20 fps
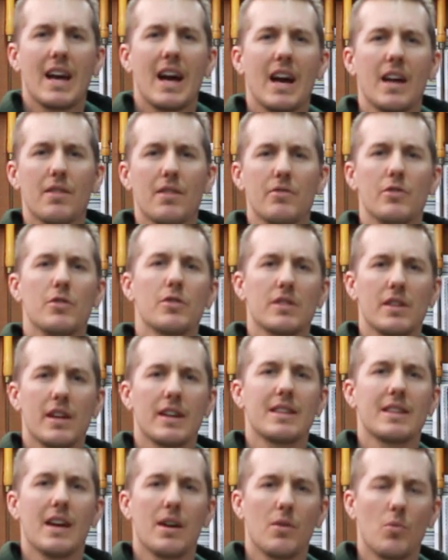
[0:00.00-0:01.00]
that kind of looked
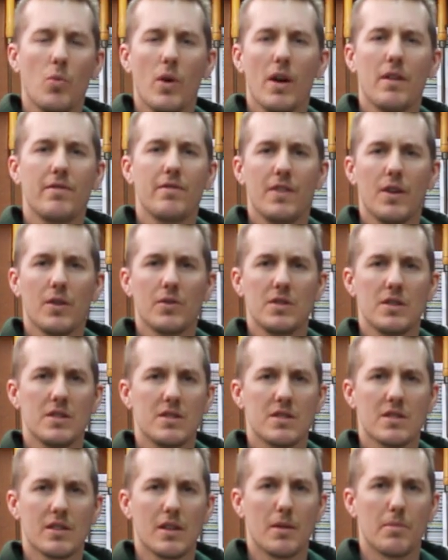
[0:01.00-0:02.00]
like that wet
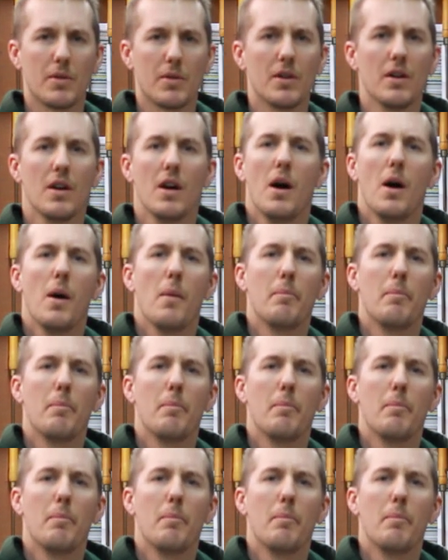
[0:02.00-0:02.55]
felted slipper.